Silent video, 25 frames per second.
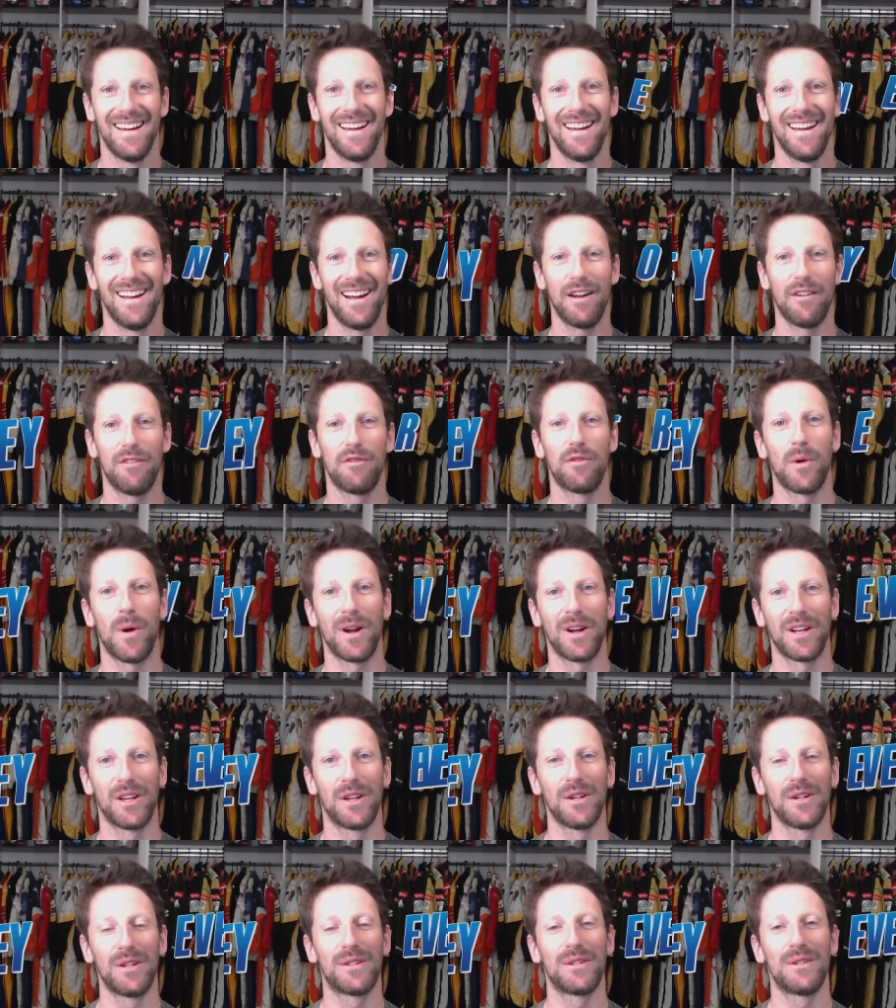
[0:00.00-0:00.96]
Hey
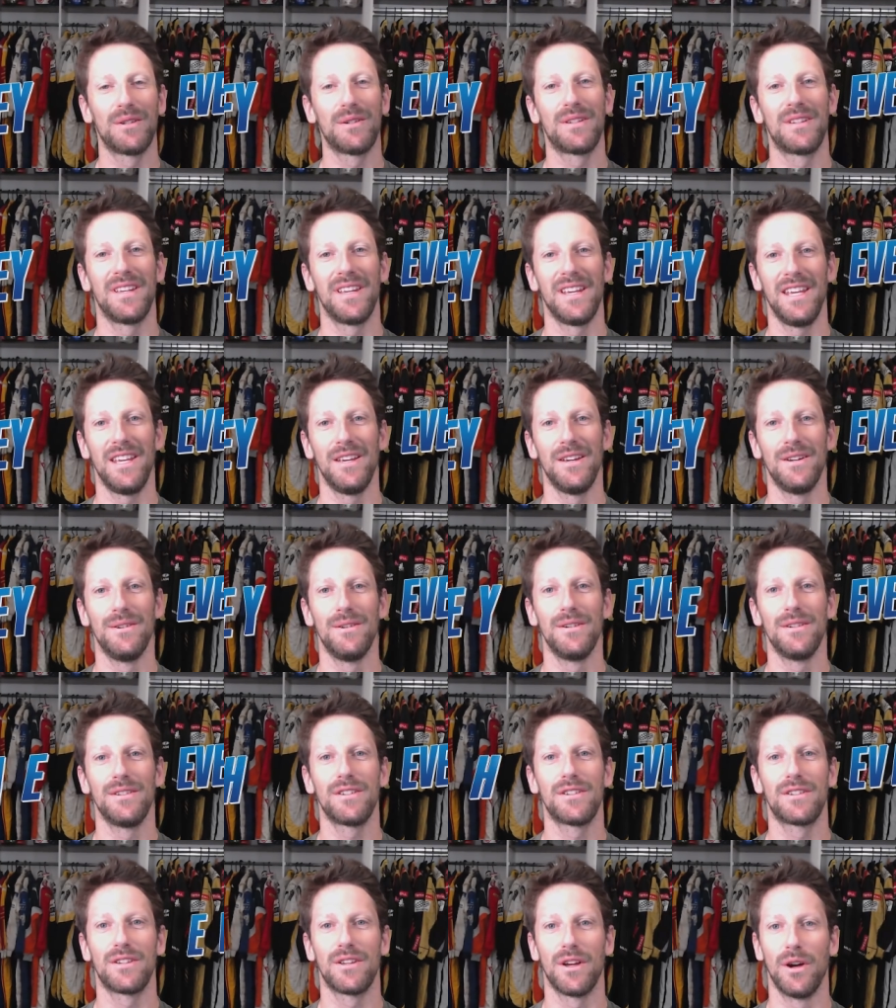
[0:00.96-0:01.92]
everyone, good to see
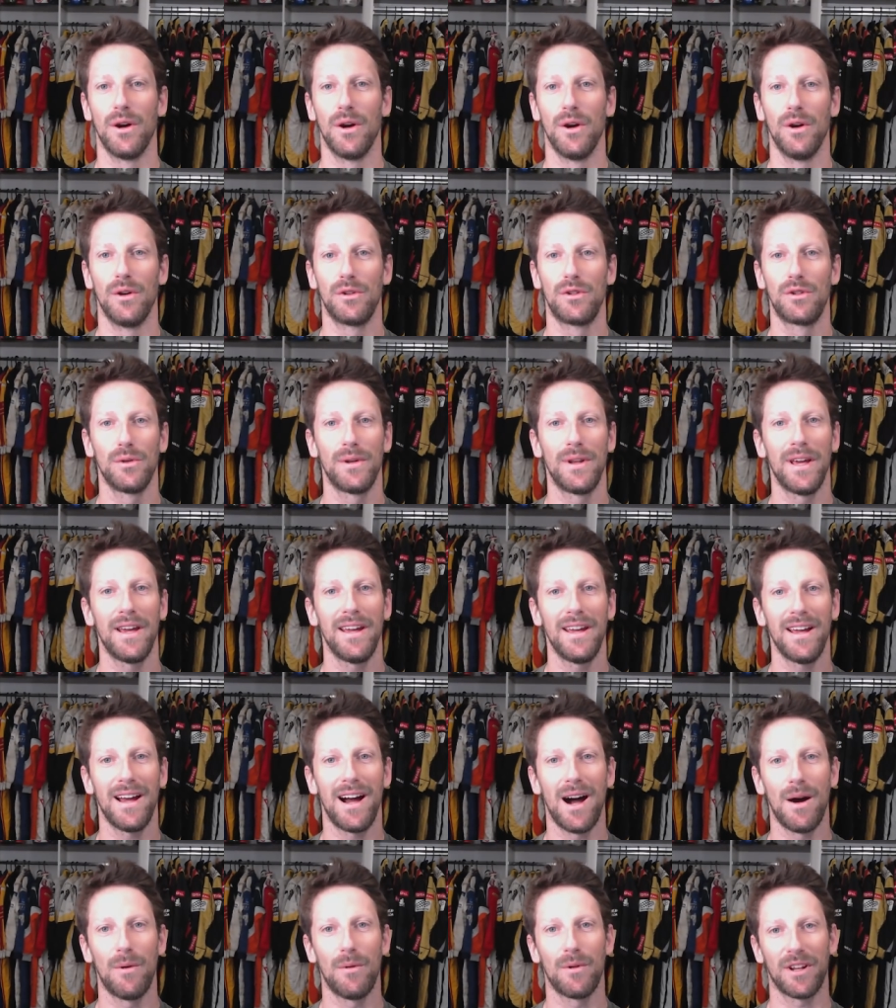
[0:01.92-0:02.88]
you. So
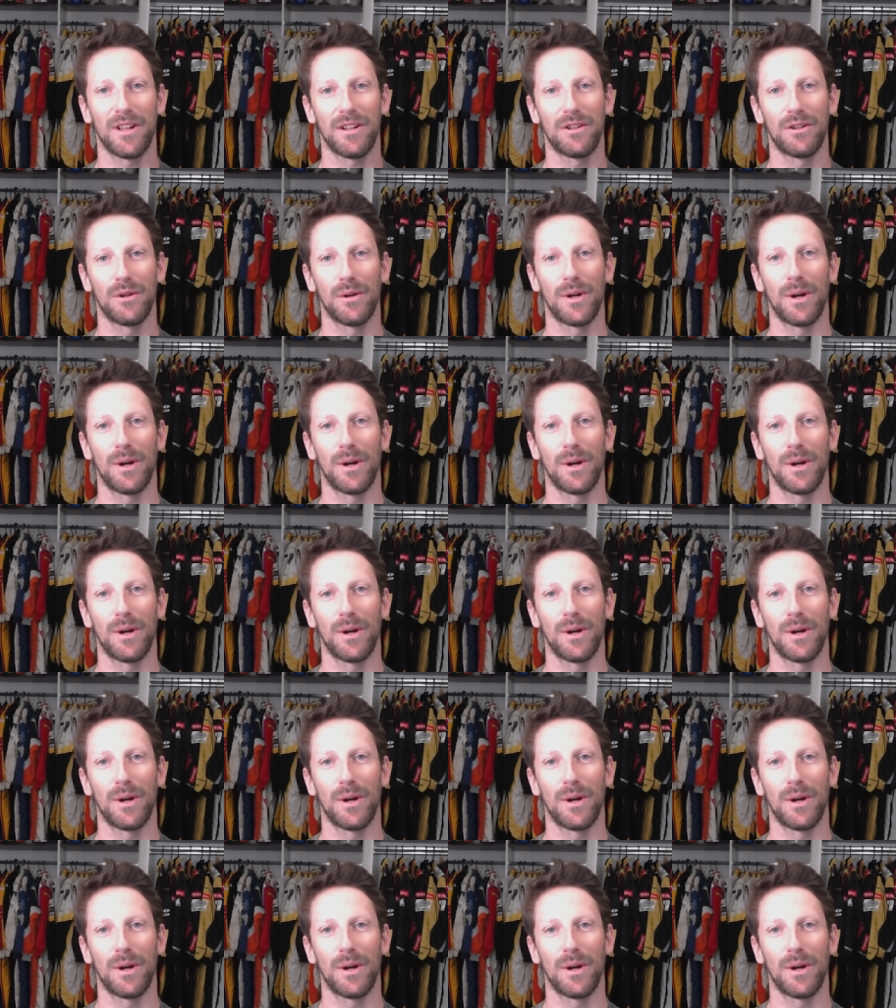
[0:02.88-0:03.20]
today I want to